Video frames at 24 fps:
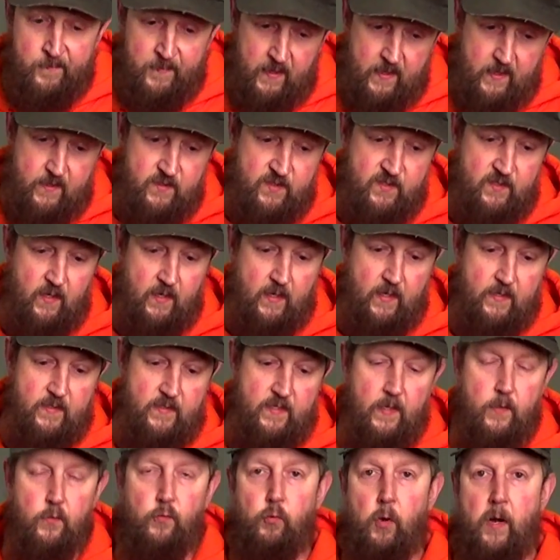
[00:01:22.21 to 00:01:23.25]
His,
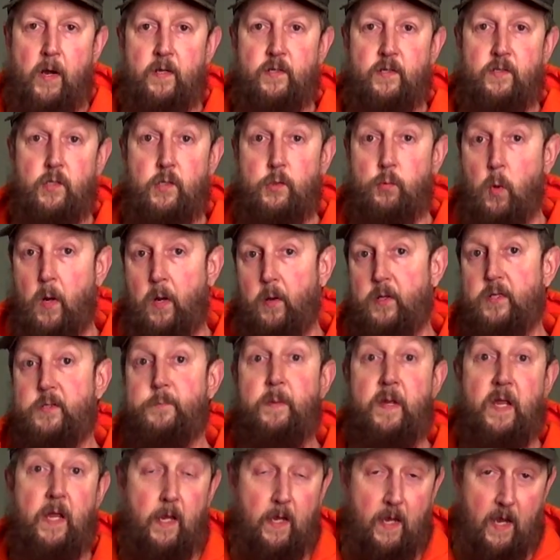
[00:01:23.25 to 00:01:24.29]
his interest, as well as
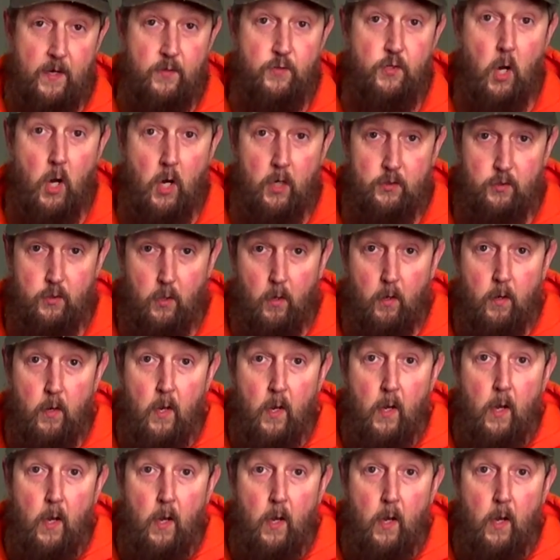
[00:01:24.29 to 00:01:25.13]
being a doctor,